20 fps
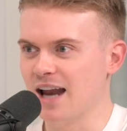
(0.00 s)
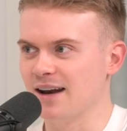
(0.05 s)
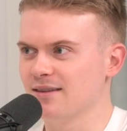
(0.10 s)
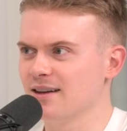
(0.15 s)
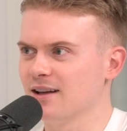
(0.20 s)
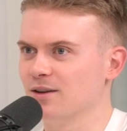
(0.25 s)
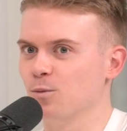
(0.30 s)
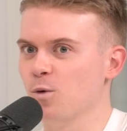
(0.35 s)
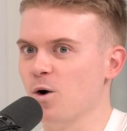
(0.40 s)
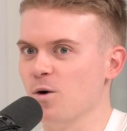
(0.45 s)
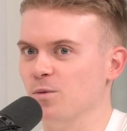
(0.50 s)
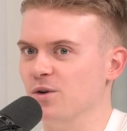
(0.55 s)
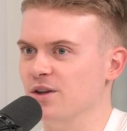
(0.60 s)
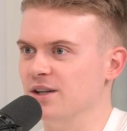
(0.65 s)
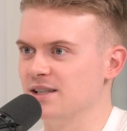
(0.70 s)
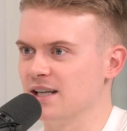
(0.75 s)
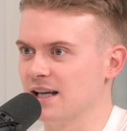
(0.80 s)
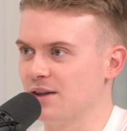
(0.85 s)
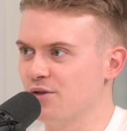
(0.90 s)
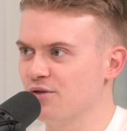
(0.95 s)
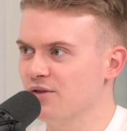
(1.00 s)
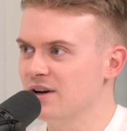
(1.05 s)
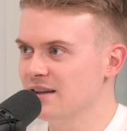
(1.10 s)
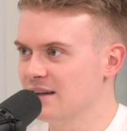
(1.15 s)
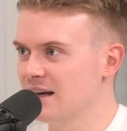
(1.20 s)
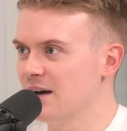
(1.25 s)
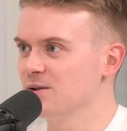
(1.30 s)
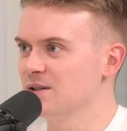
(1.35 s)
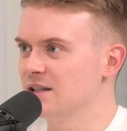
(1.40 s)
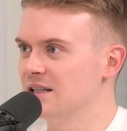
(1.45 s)
And I think, what would they take?
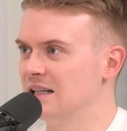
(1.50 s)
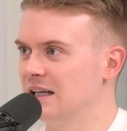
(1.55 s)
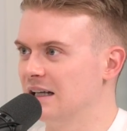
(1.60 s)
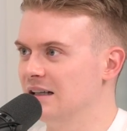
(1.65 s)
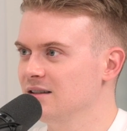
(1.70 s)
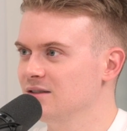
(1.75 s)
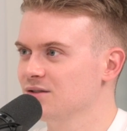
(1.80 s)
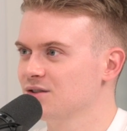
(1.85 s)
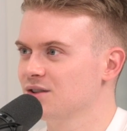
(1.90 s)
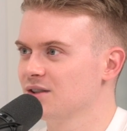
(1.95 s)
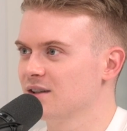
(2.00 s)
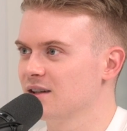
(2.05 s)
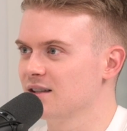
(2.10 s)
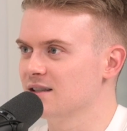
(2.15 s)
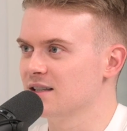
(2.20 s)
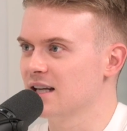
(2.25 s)
3,000 each, the